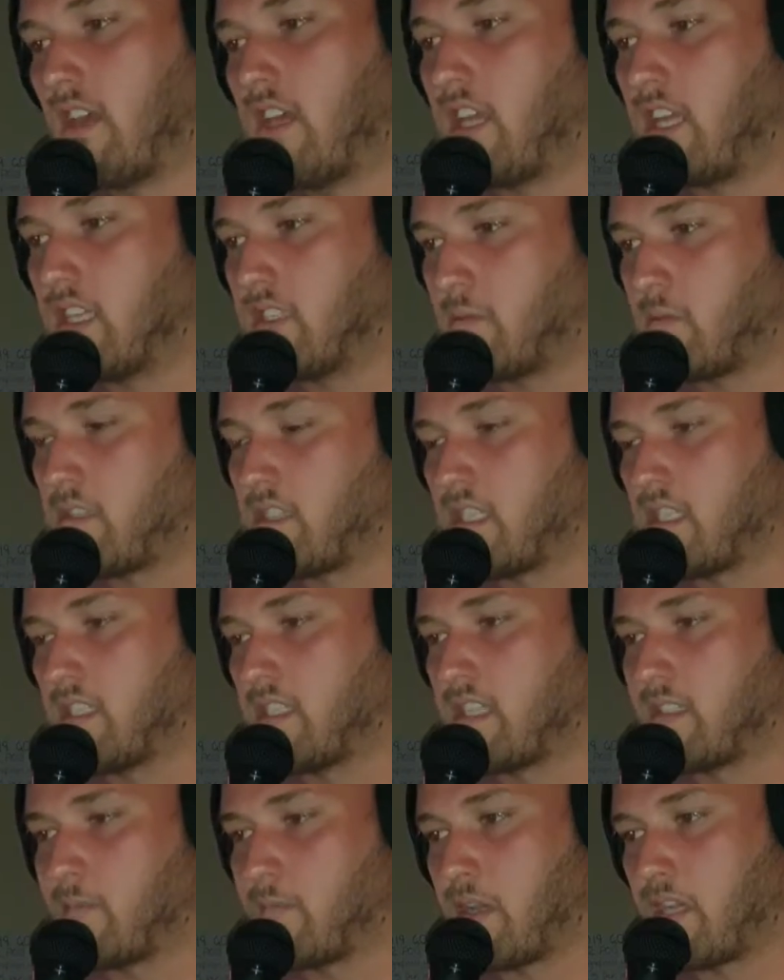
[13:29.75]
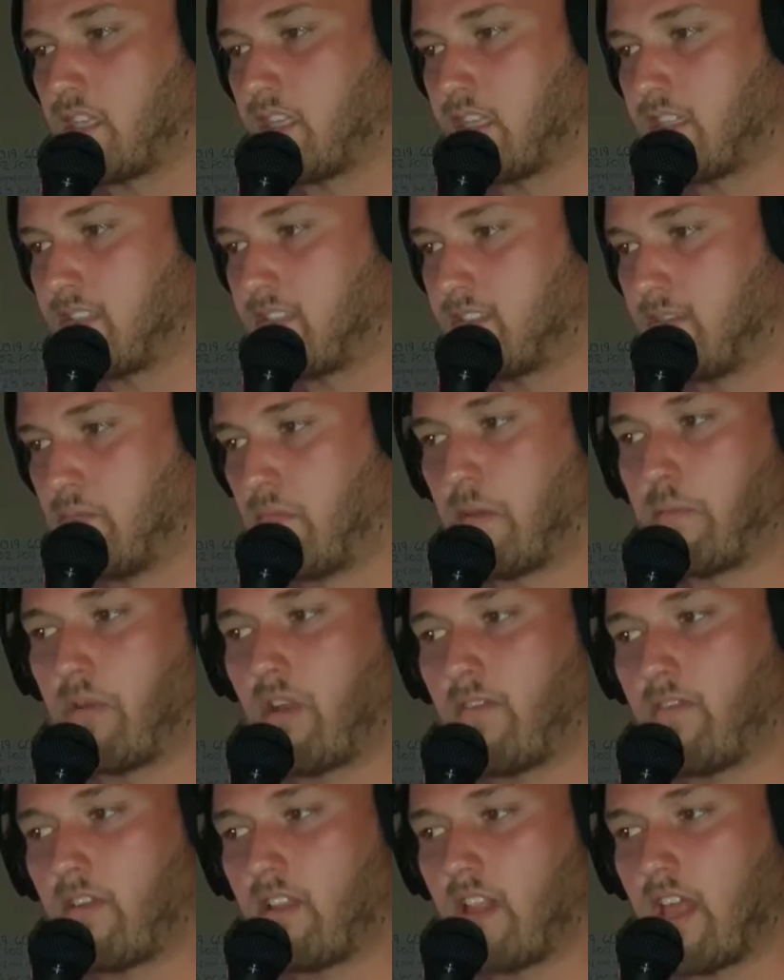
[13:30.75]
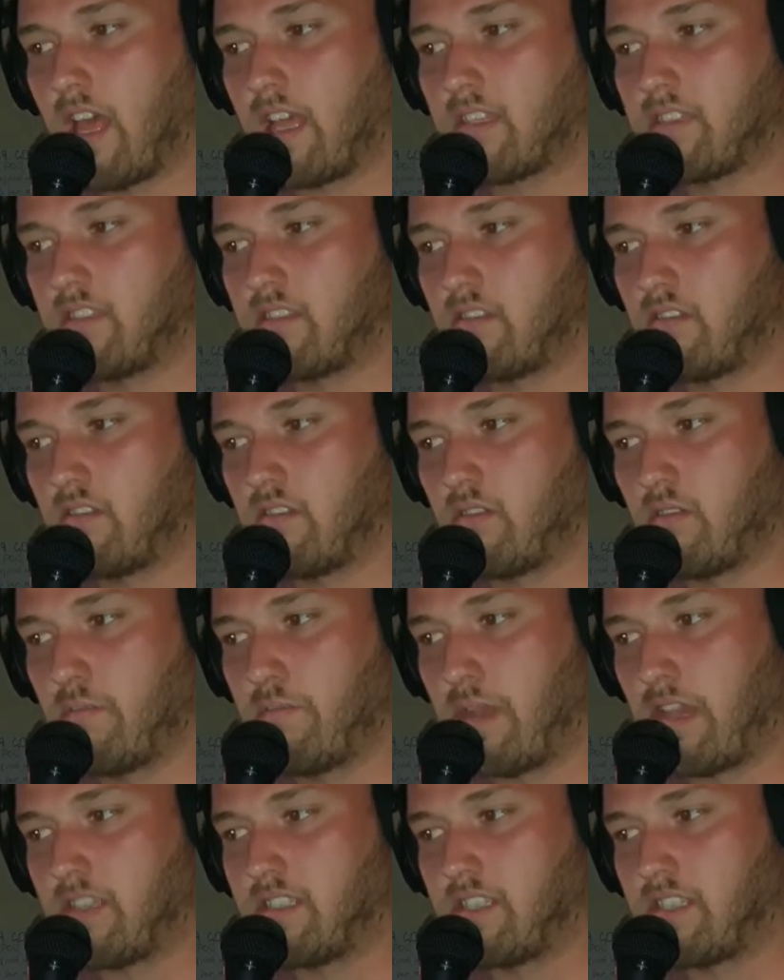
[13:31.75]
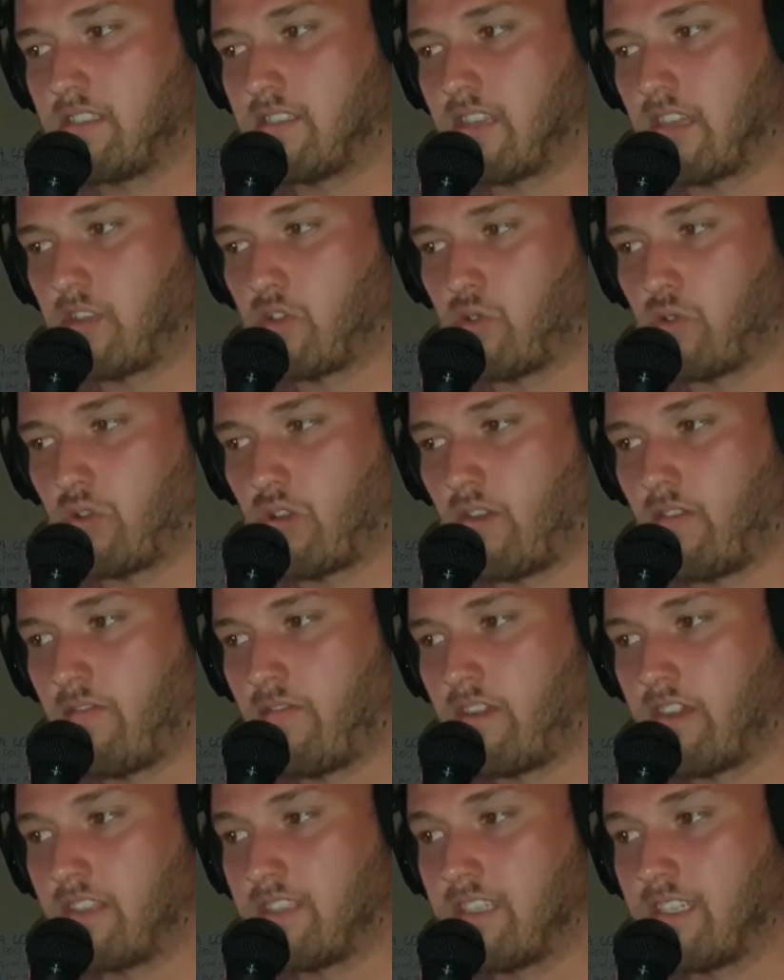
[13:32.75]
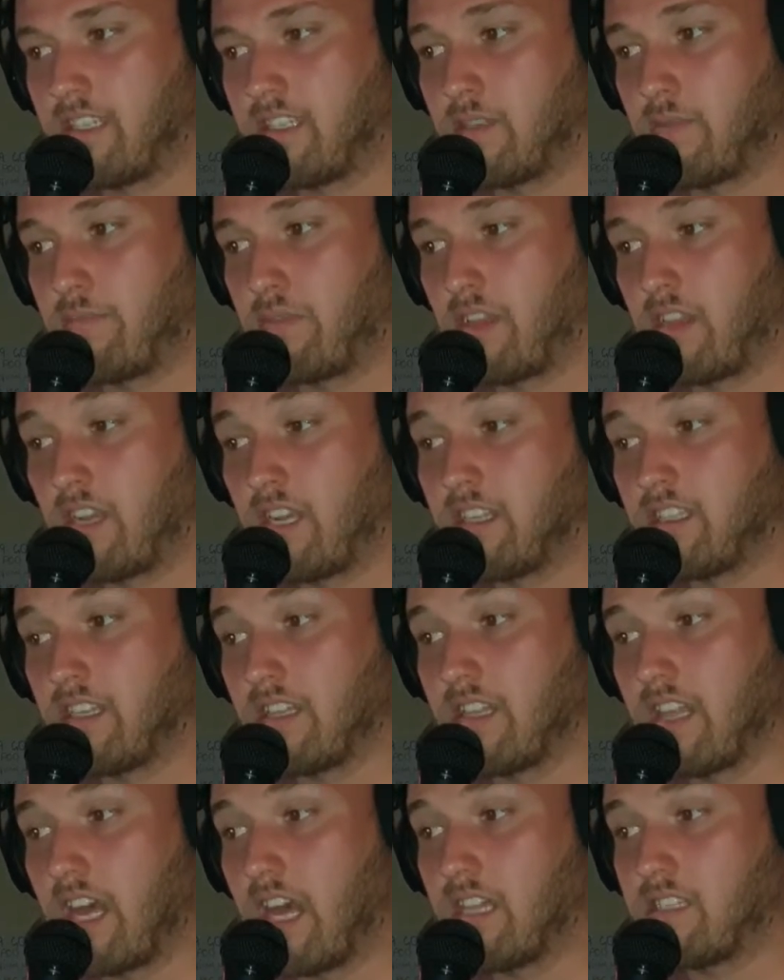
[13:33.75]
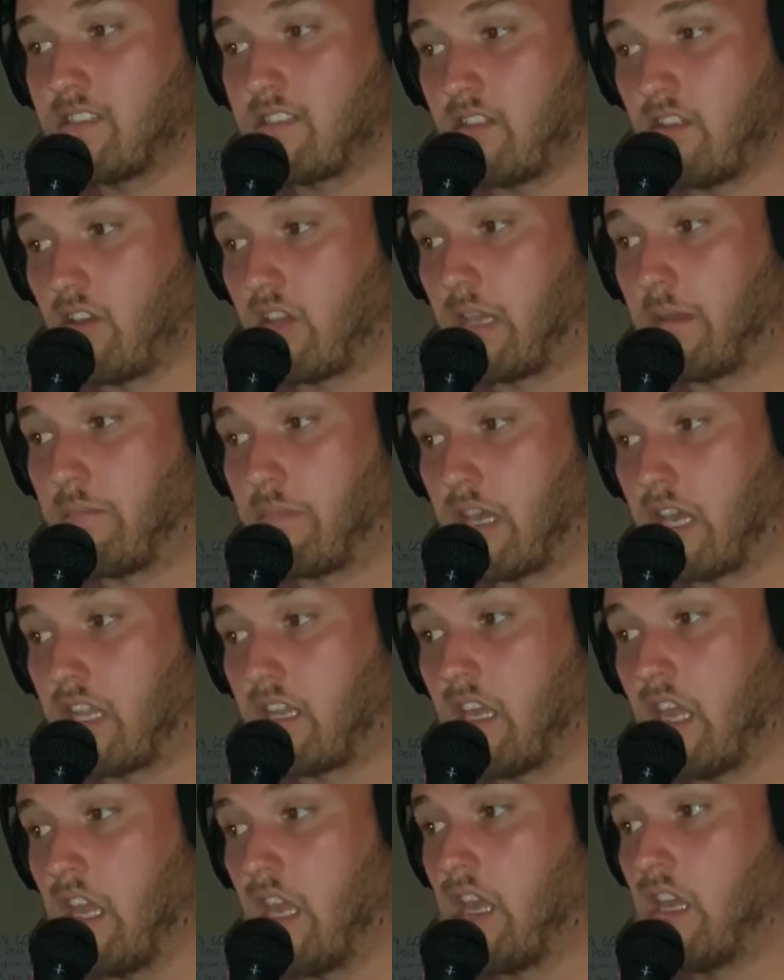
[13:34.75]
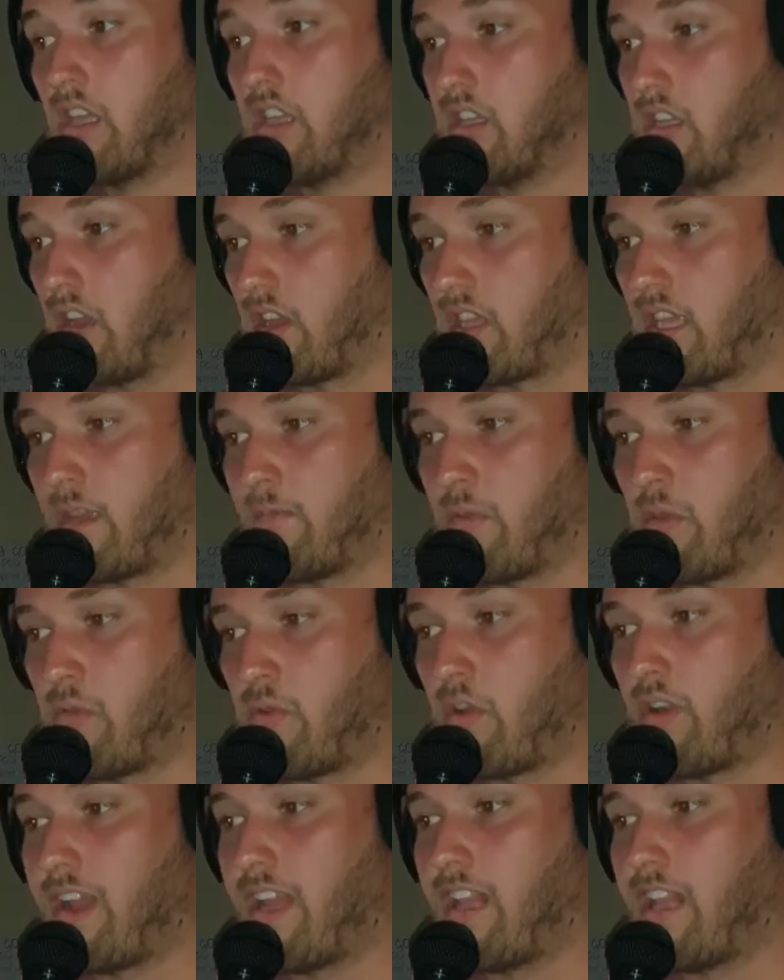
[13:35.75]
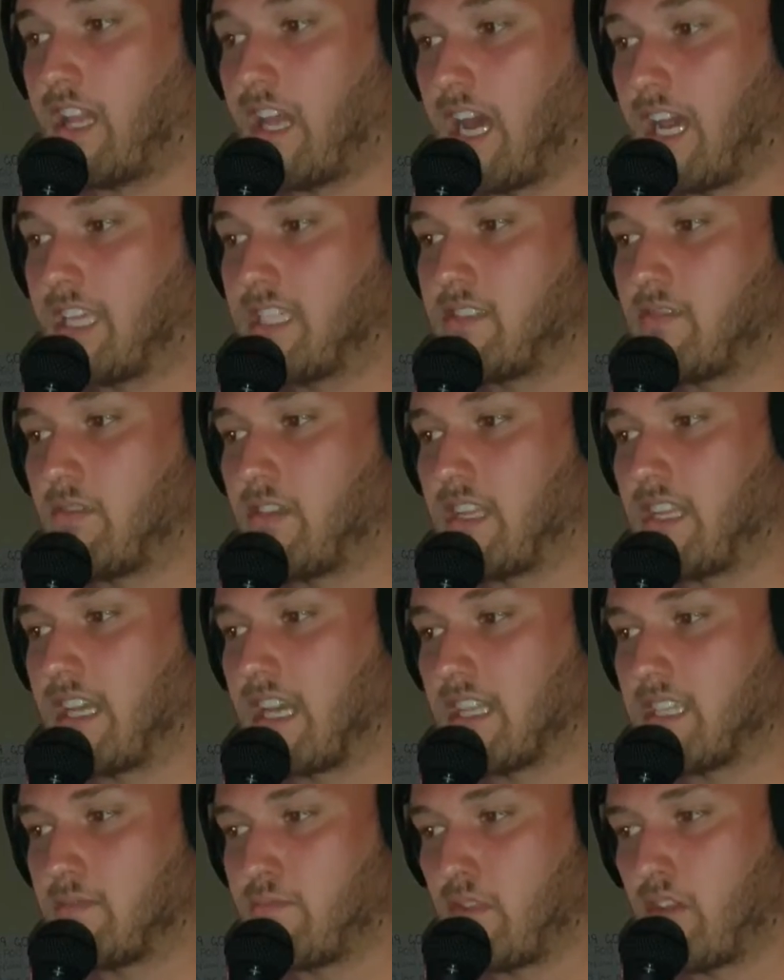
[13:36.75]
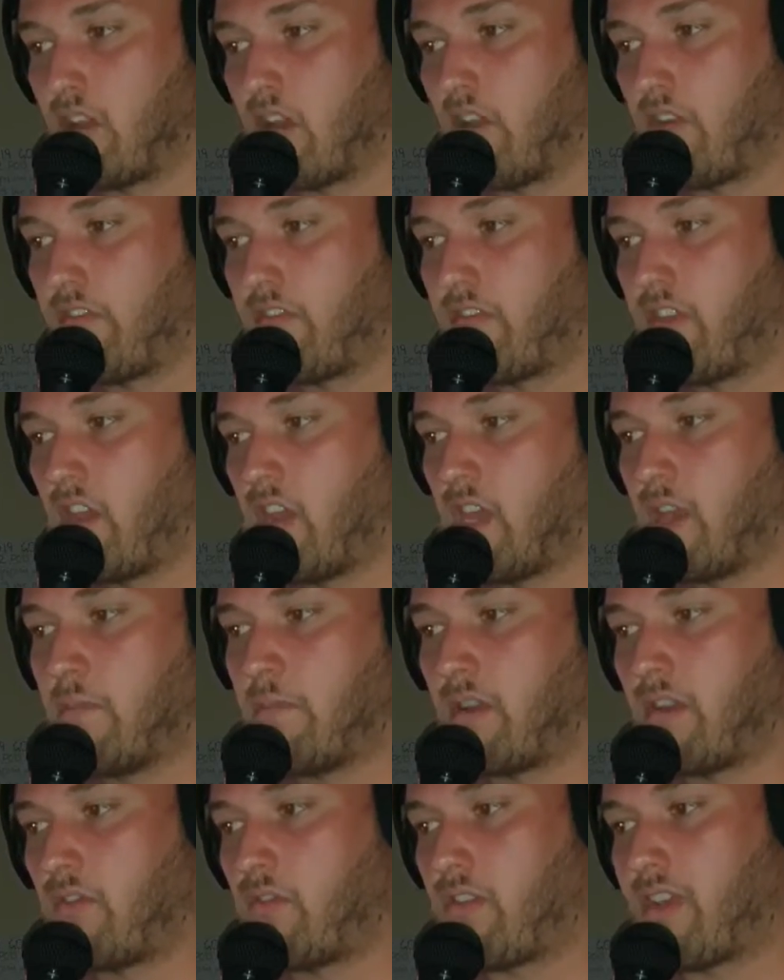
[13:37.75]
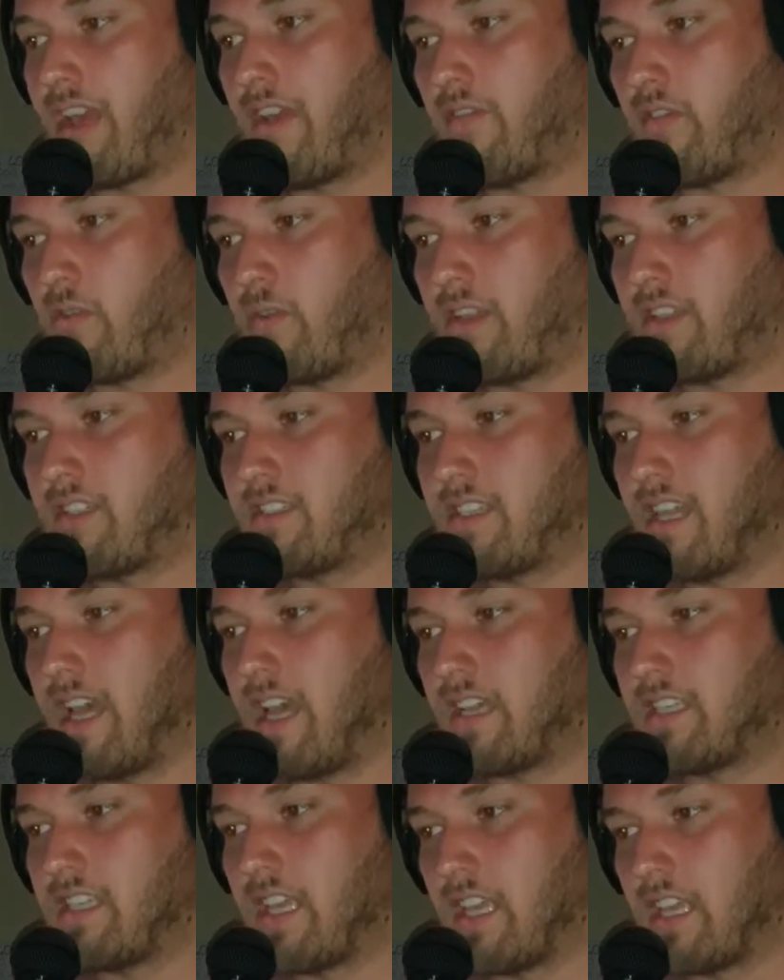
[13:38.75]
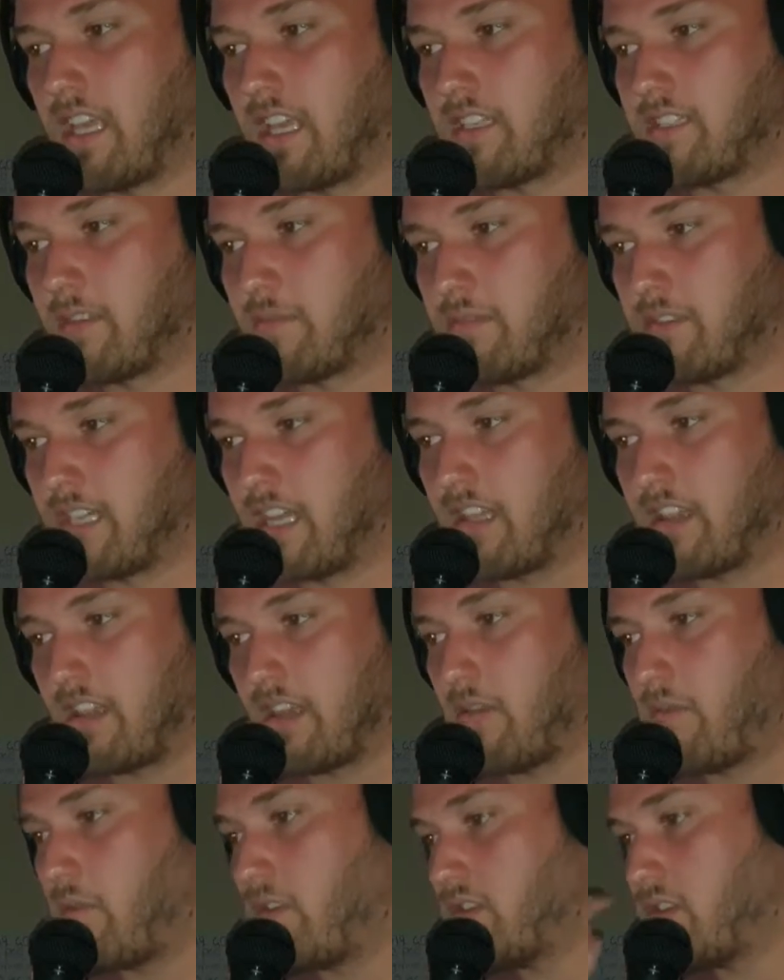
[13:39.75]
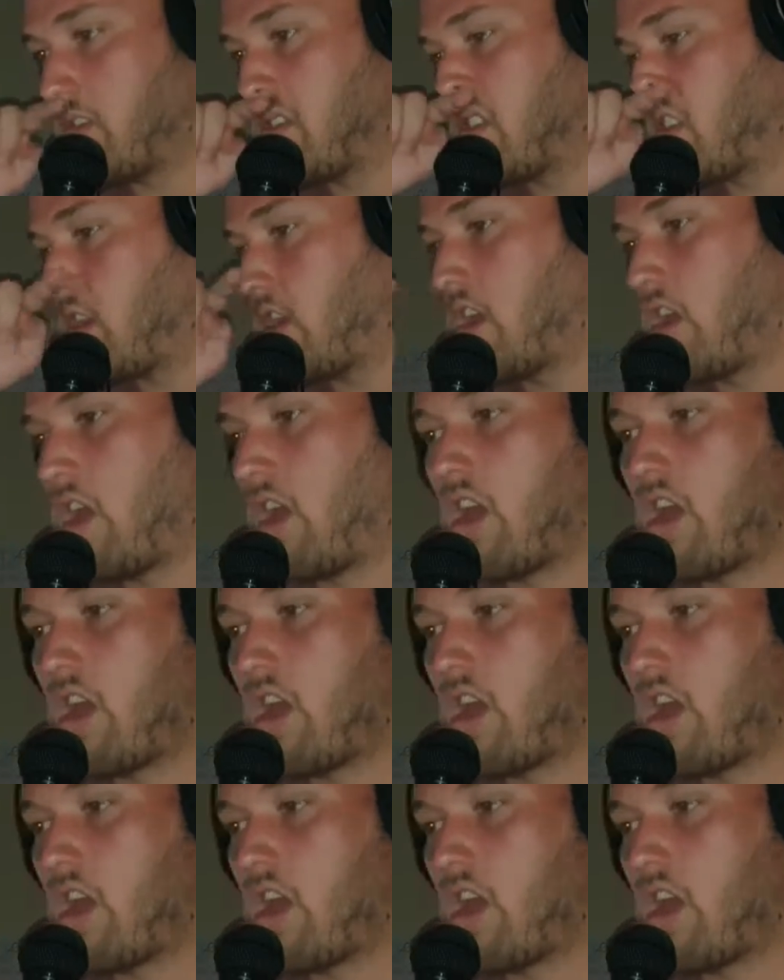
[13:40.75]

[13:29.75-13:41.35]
Here's what she says about this. My boyfriend likes to base his sexual confidence in his ability to last long in bed. Don't get me wrong, he likes it when he gets me off. But if we have quick sex, he gets upset that it wasn't